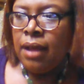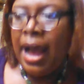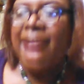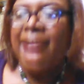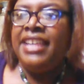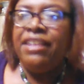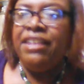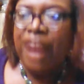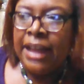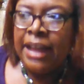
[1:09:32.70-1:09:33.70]
Identifying
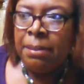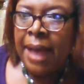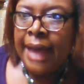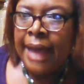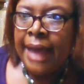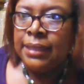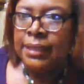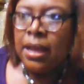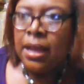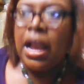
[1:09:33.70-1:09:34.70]
the bodies,
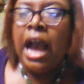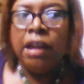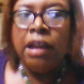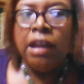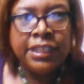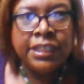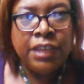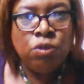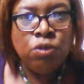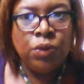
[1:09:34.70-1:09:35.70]
calling to see who's
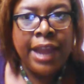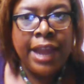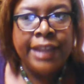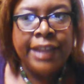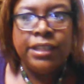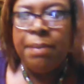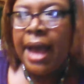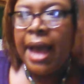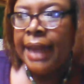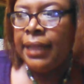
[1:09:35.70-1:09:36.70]
related to the
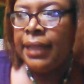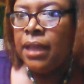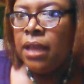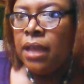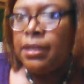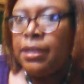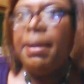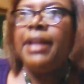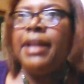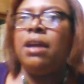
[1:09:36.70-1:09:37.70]
body, somebody to
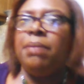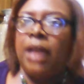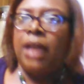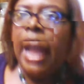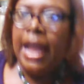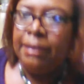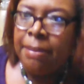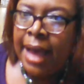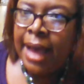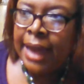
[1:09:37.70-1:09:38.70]
come claim the
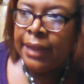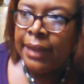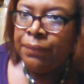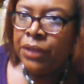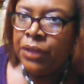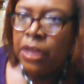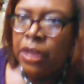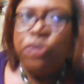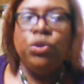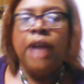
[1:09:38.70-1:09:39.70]
body, doing
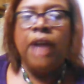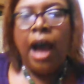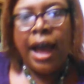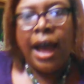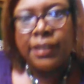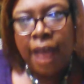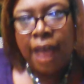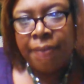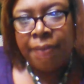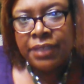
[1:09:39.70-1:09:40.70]
the
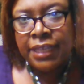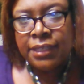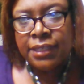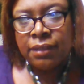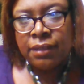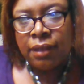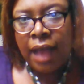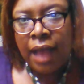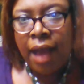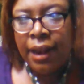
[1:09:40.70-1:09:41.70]
autopsies, all
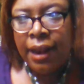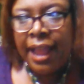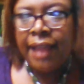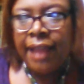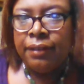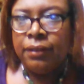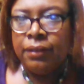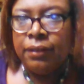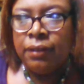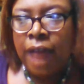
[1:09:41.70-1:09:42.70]
of that. The
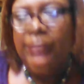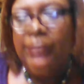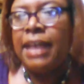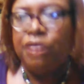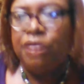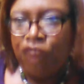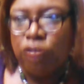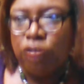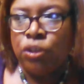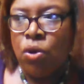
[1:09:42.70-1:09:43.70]
autopsies first, of
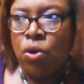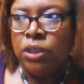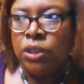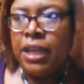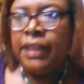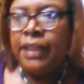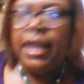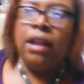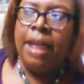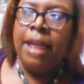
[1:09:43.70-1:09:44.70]
course, then
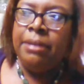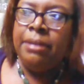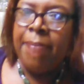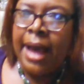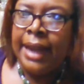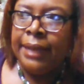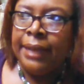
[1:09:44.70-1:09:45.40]
claiming the body.